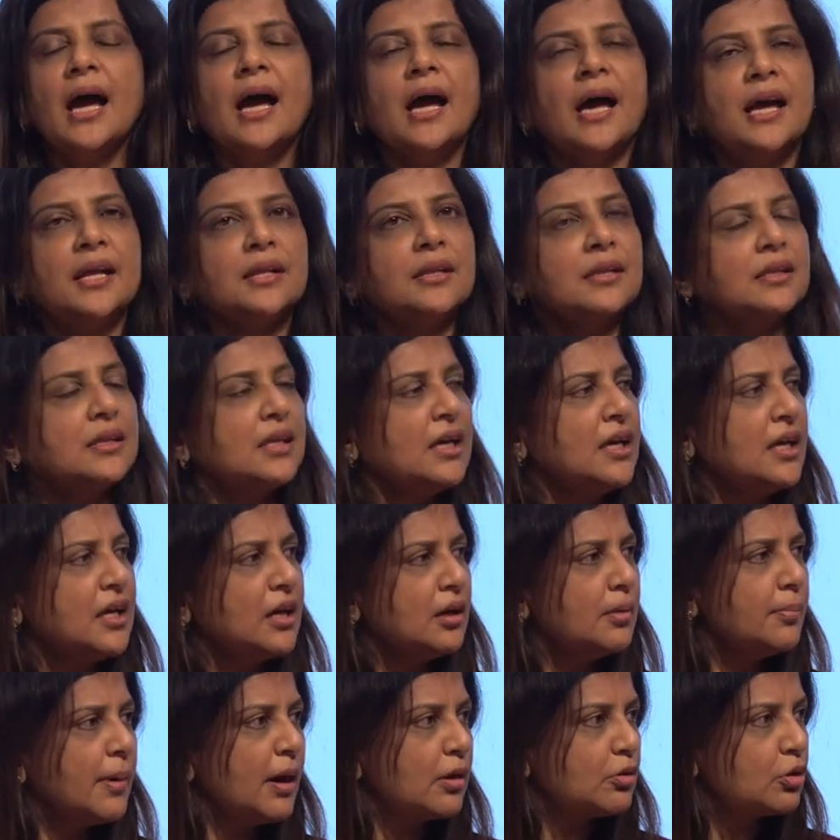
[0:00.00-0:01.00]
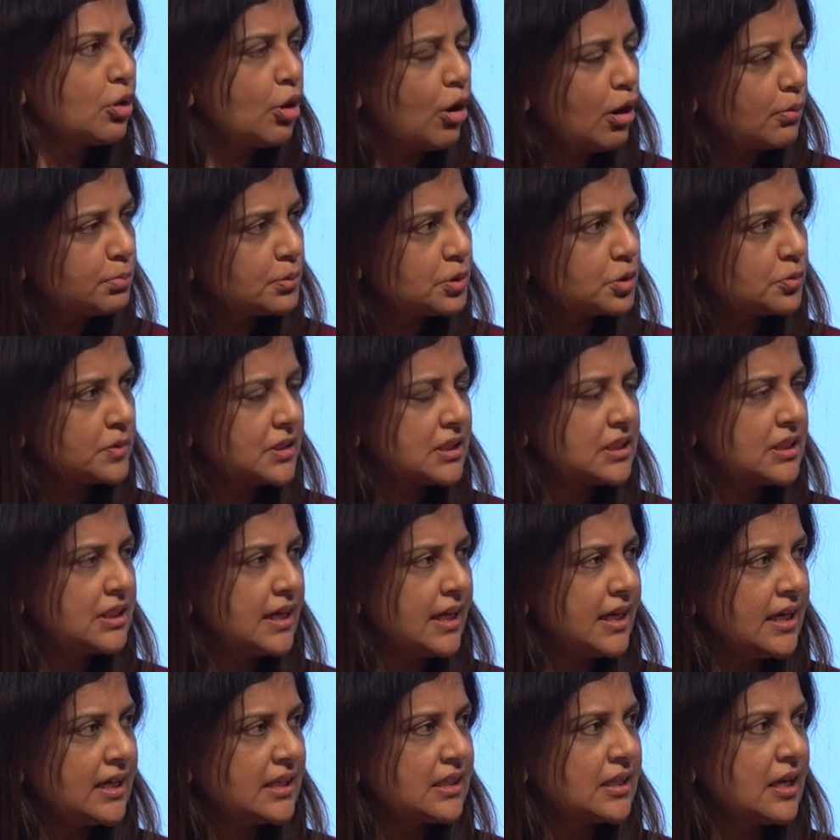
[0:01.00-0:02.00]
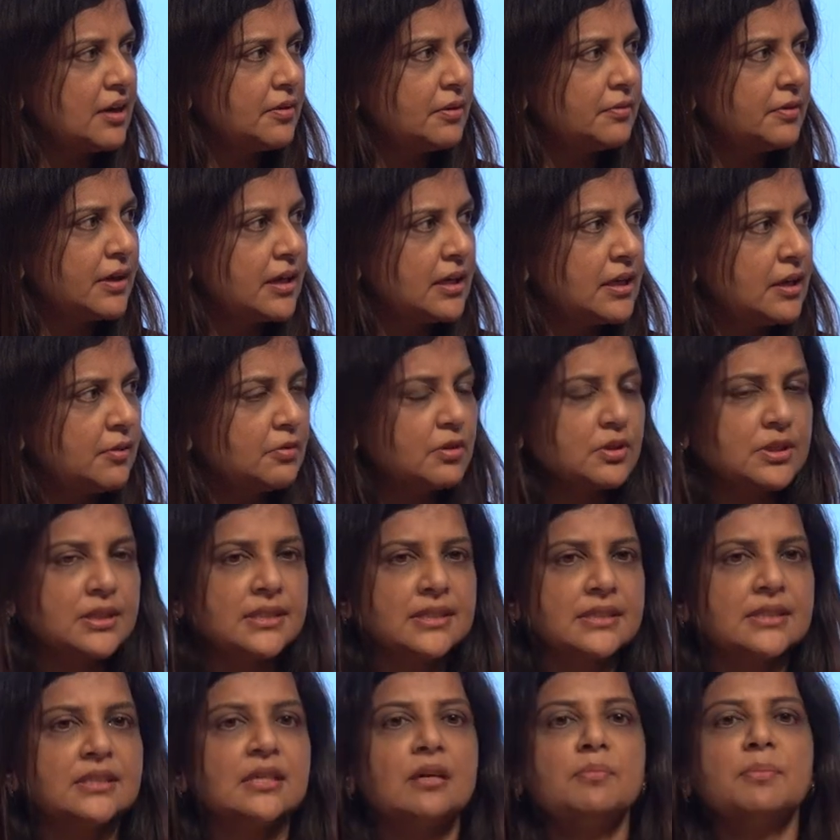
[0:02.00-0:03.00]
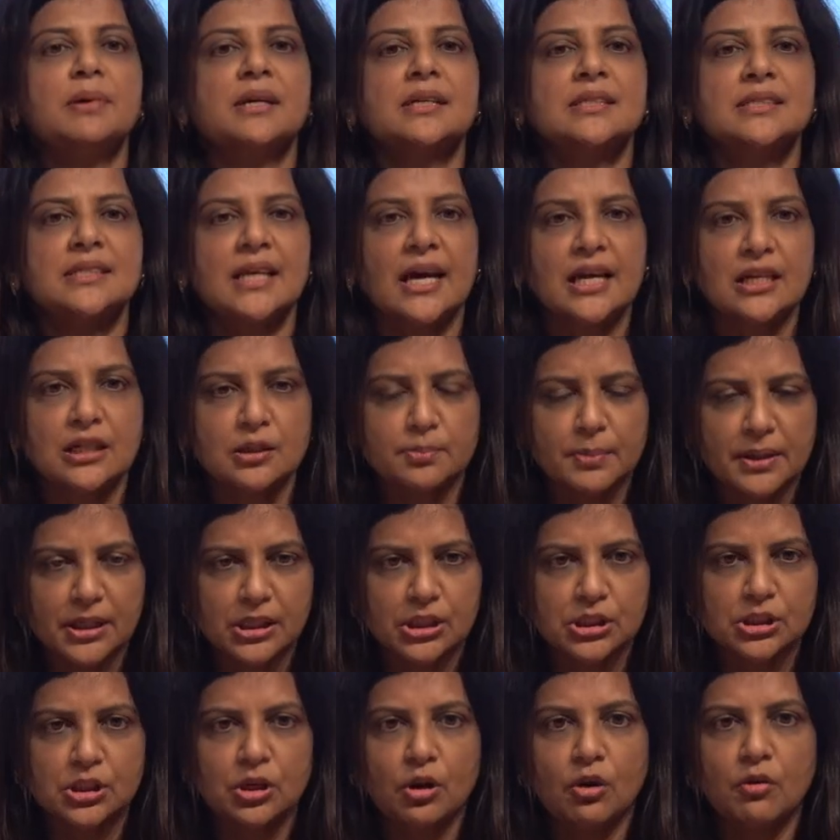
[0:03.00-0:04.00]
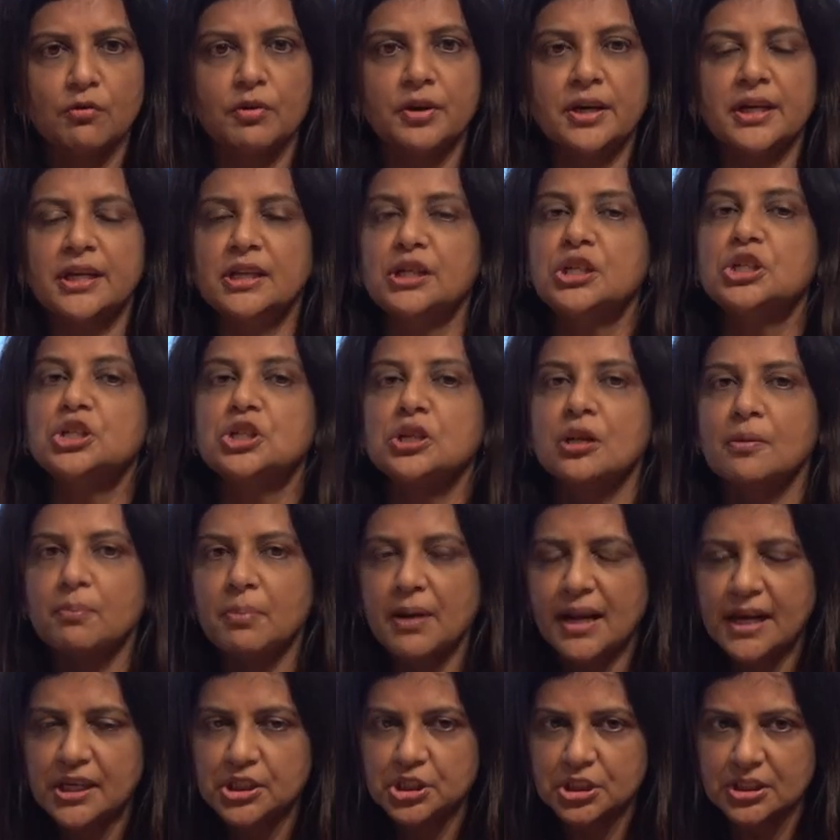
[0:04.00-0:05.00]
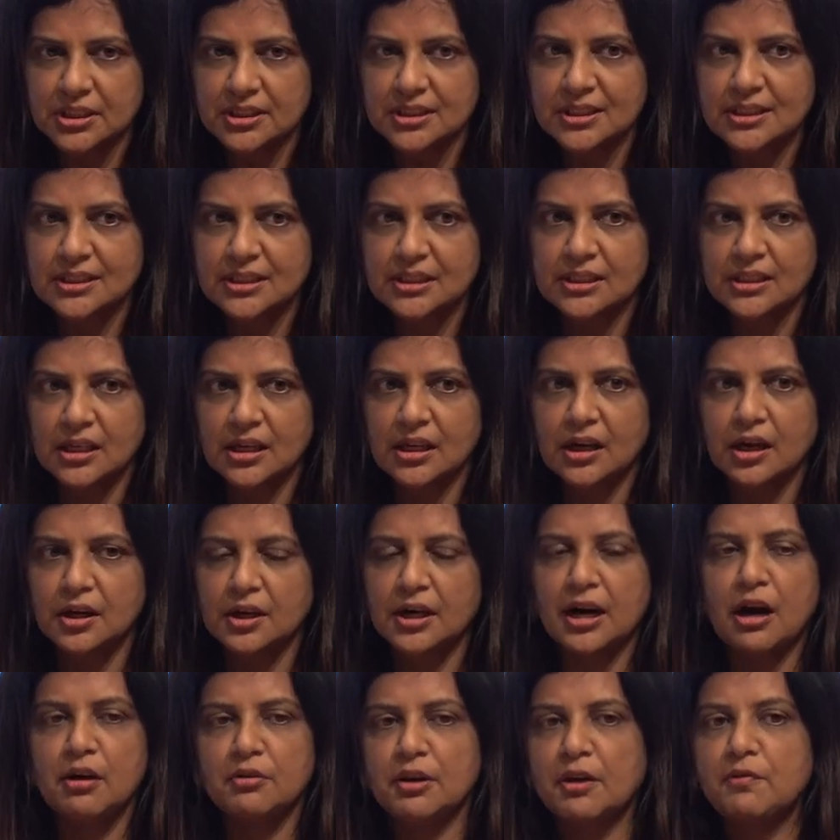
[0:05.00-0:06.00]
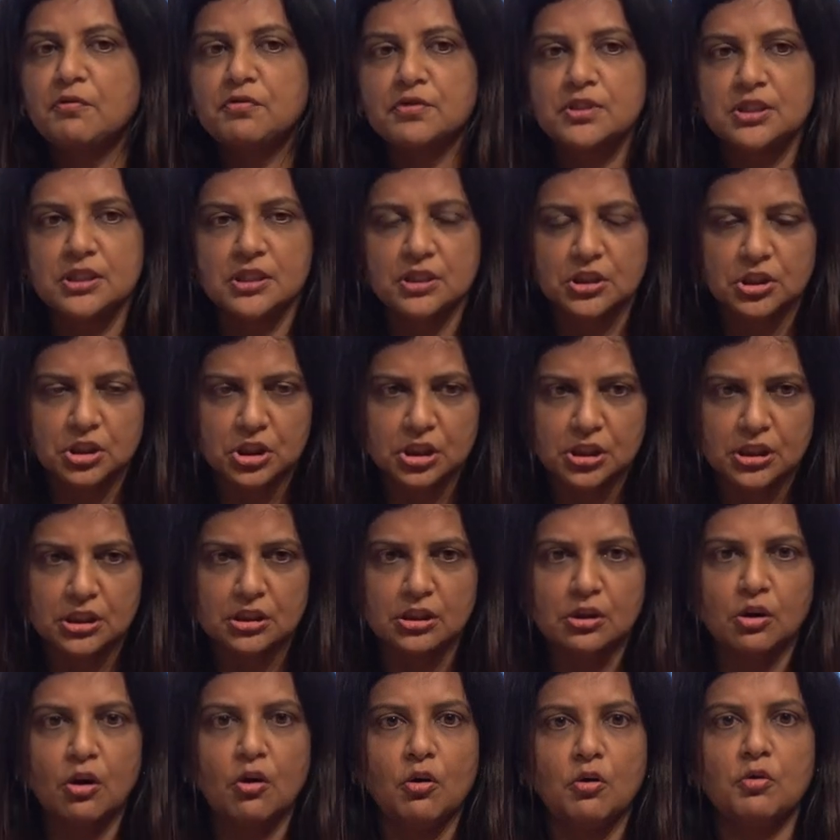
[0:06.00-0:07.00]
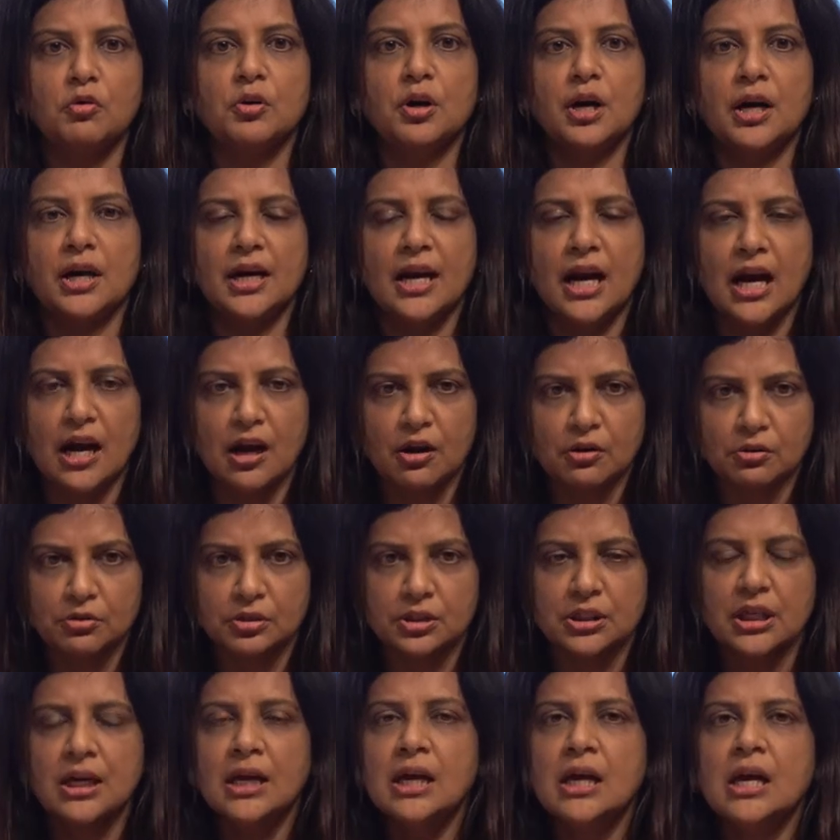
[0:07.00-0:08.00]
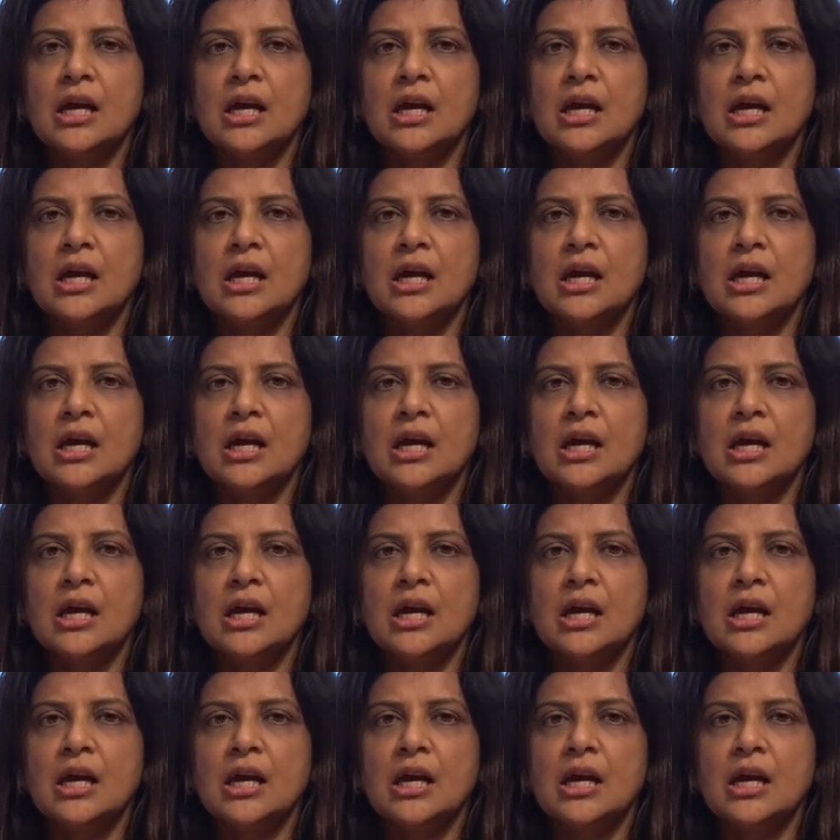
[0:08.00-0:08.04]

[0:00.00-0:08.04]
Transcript: And thinking about COP28, there was some excitement over initial pledges around infrastructure or around